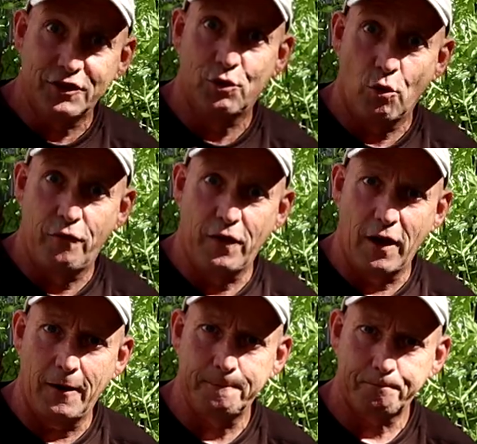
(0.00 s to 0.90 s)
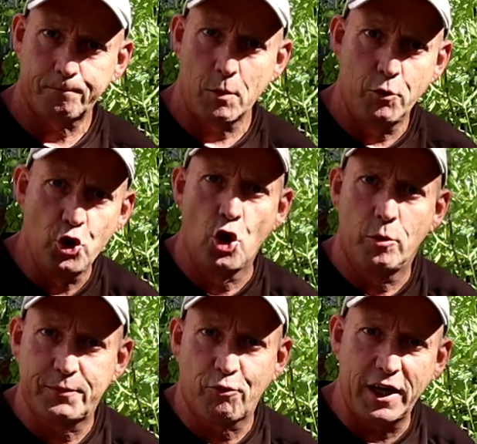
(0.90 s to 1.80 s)
the sort of uh, manure
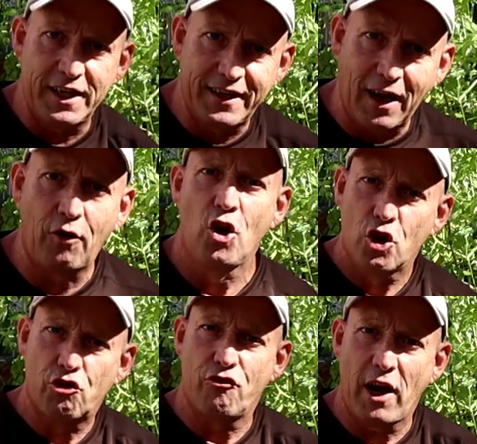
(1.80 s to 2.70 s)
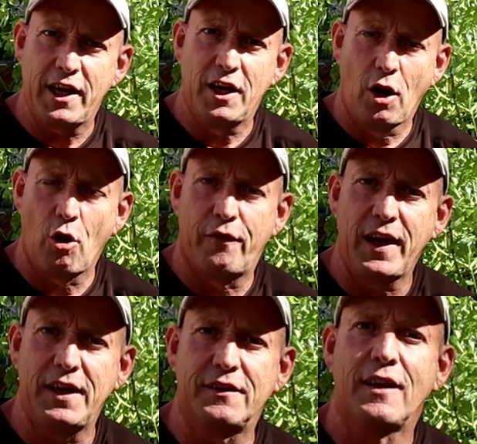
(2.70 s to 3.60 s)
was breaking down, creating a lot of
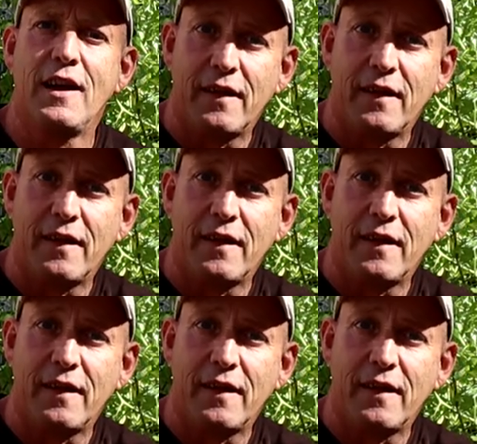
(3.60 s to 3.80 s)
heat.